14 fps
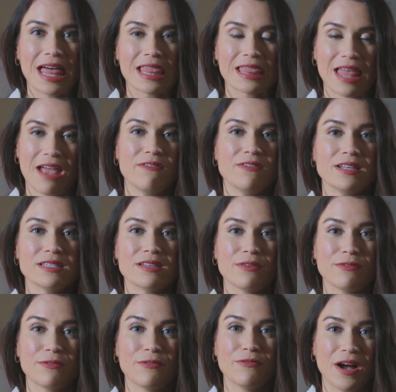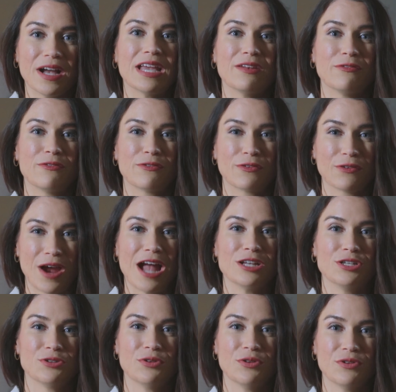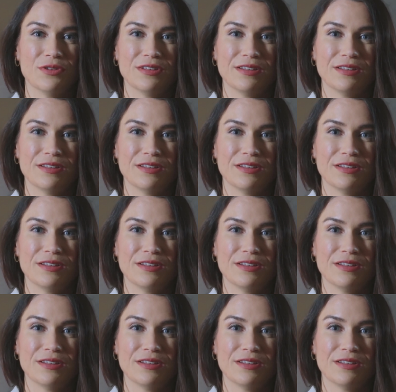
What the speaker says: life is fucking fragile.